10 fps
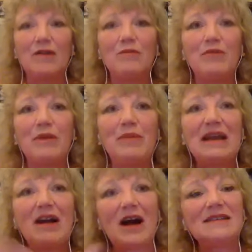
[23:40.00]
but
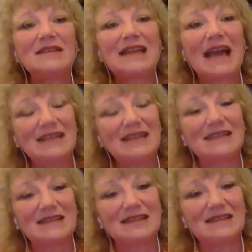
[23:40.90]
because
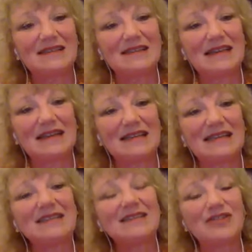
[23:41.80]
aces
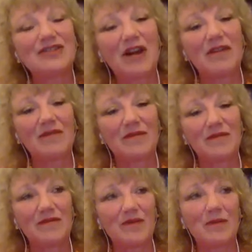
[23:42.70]
didn't start
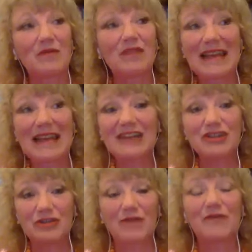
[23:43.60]
from a
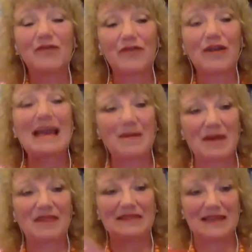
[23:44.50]
relational frame
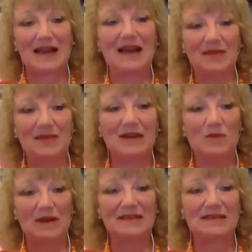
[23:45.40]
at the time that it
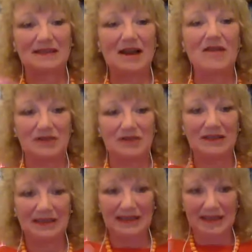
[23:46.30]
was
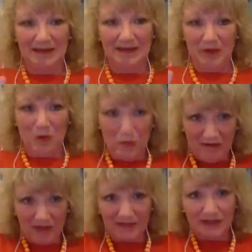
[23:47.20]
discovered, we've
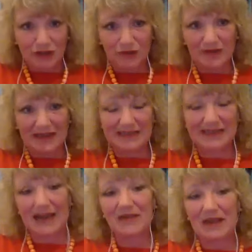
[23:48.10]
got these two things that
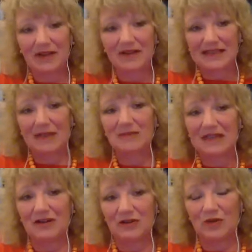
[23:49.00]
I think are the same
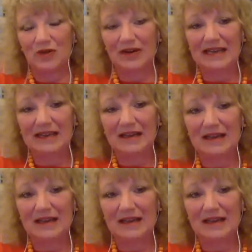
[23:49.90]
territory,